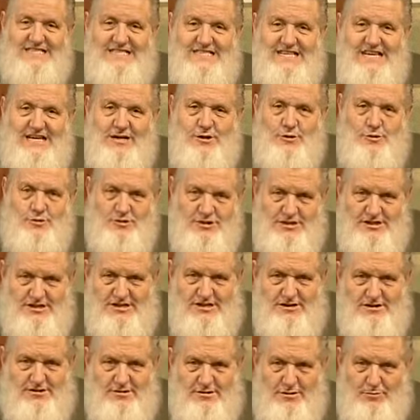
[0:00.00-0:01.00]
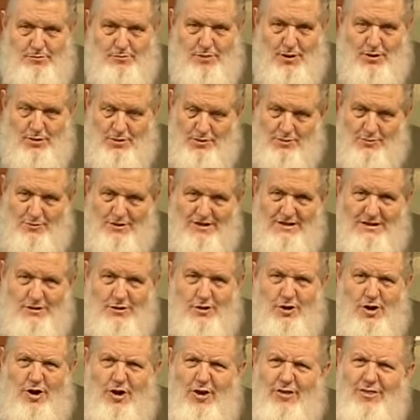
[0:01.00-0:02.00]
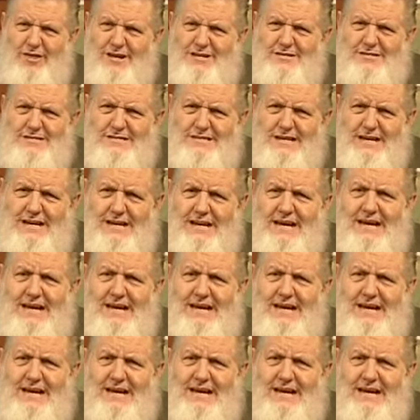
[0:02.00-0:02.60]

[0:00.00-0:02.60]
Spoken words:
thing you steer the boat. What do you call this?